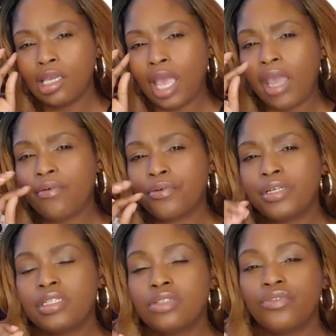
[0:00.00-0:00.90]

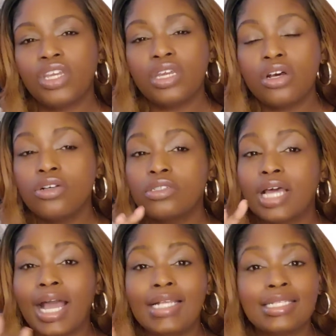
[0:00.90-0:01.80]
apheresis videos.
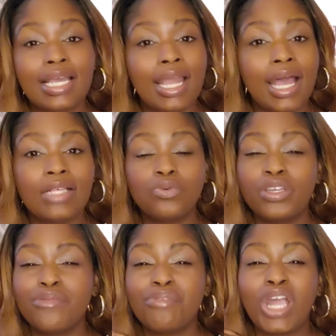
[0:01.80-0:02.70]
Like I said, guys,
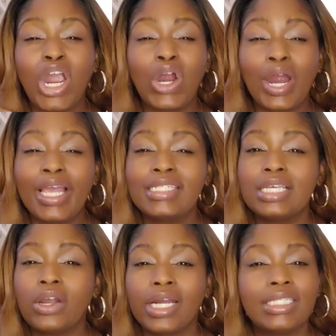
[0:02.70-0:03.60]
we have been
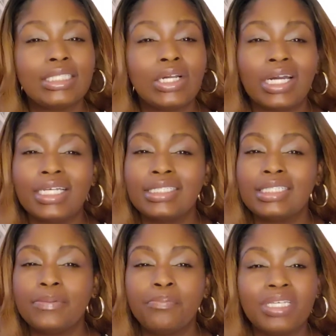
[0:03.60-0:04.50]
crazy
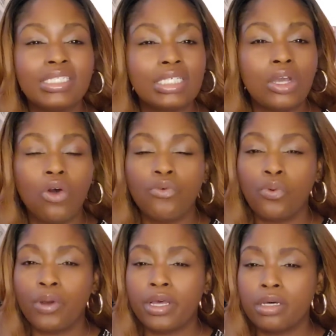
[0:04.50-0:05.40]
busy,
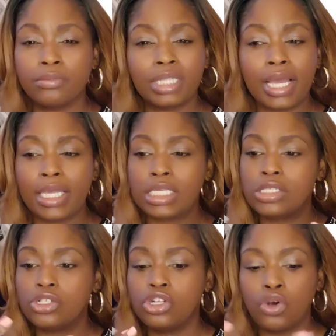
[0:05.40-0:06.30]
overwhelmed, like
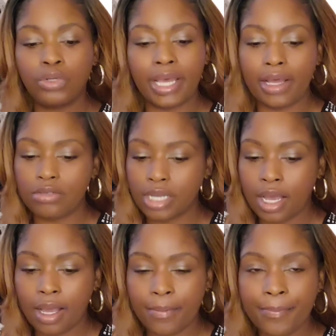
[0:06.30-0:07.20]
it's no
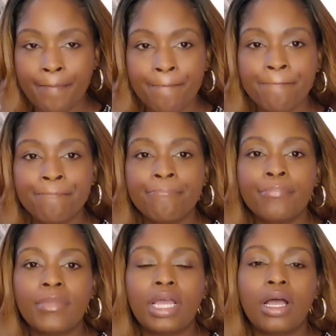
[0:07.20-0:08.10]
downtime.
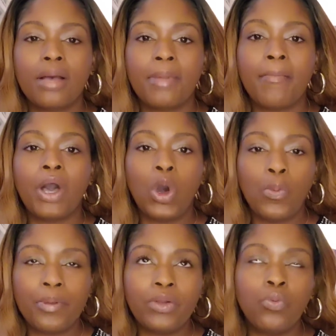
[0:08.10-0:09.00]
I'm
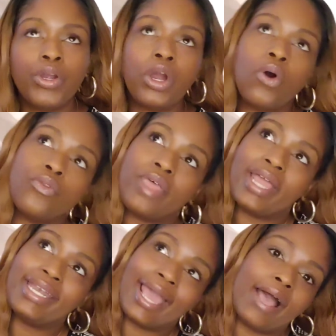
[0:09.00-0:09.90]
hoping we're on
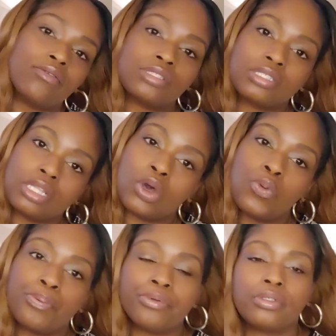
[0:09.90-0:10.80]
that down
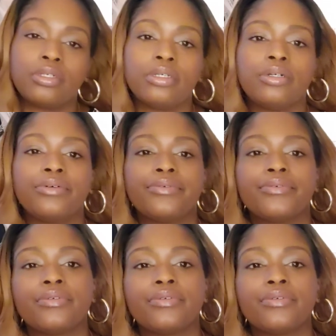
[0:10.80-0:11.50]
slope of